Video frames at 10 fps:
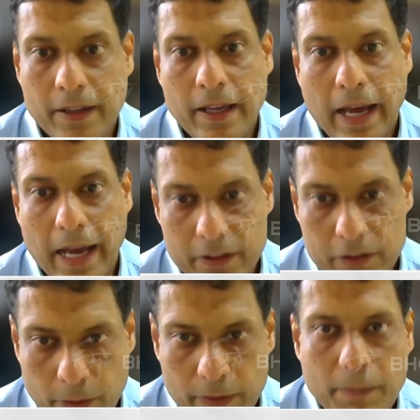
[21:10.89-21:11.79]
And so
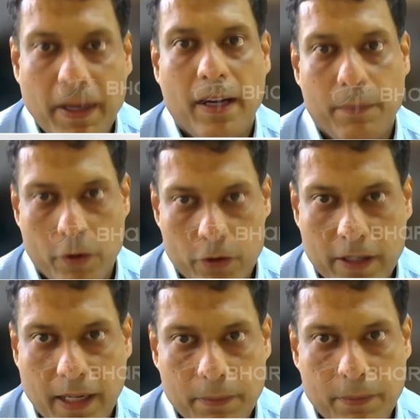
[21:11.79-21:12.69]
when we made our
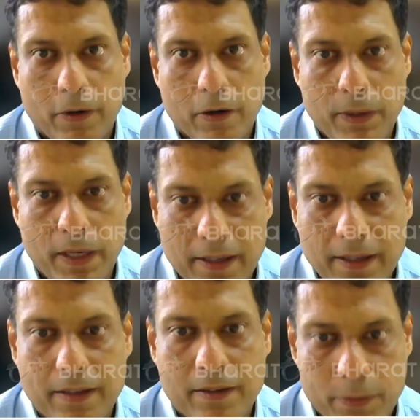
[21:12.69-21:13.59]
prototype, what we
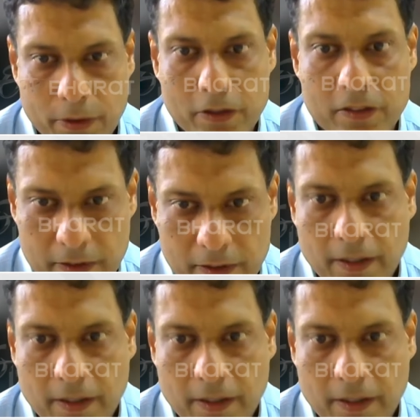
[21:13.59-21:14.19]
did was